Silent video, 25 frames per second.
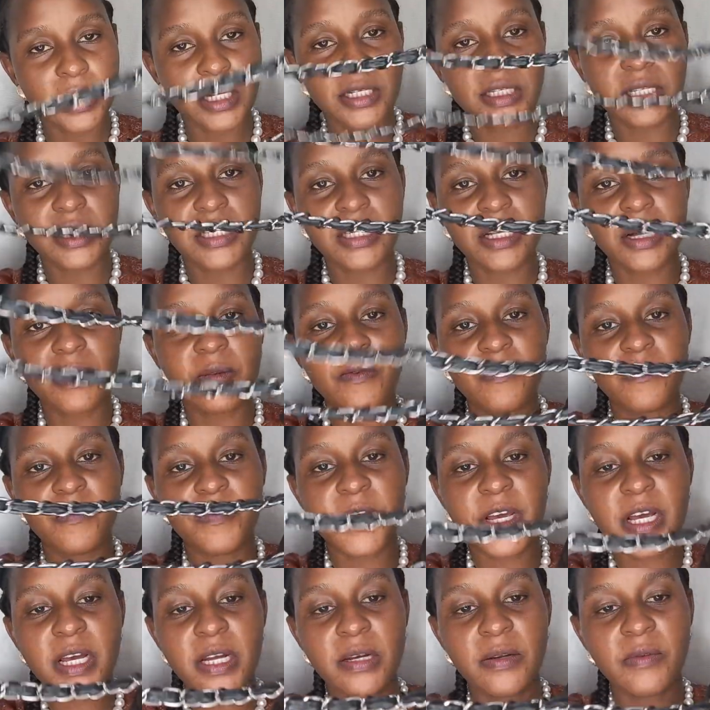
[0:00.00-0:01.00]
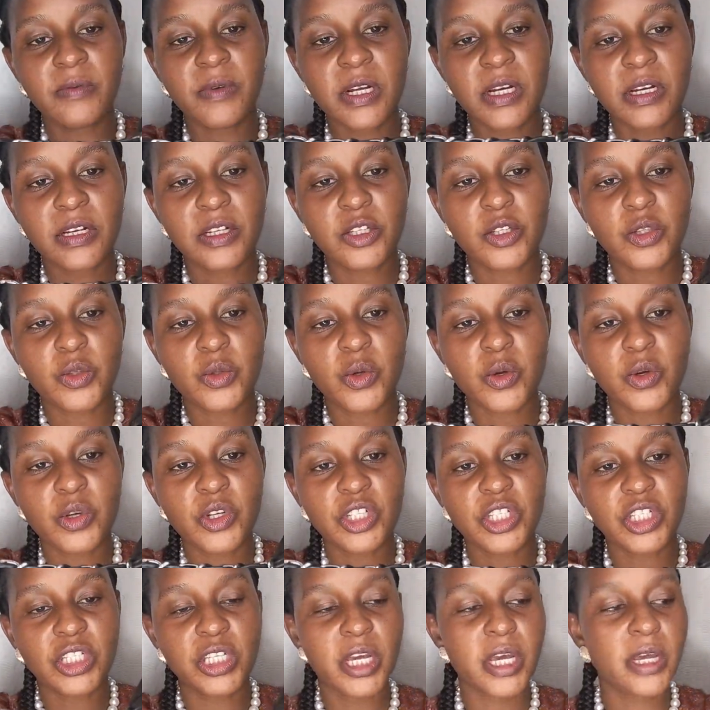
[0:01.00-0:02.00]
it is a very very strong
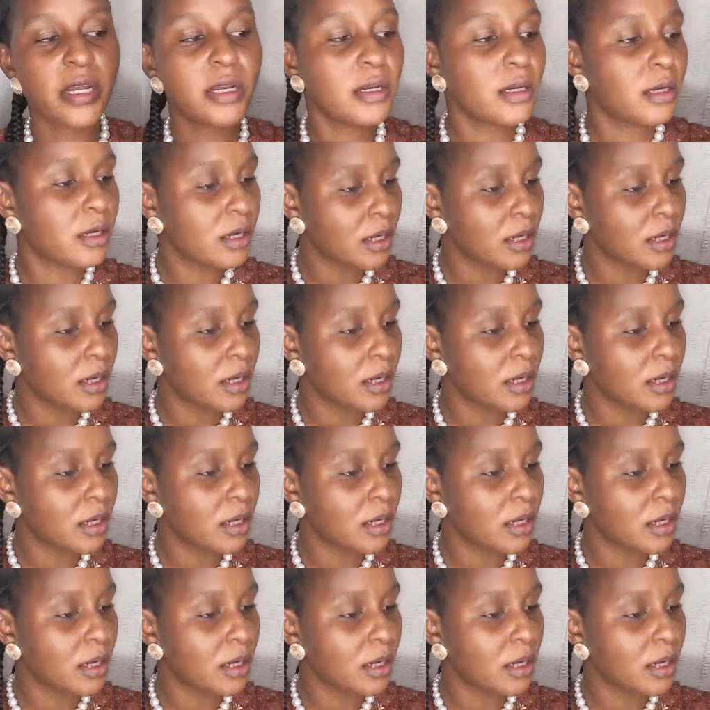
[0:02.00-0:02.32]
chain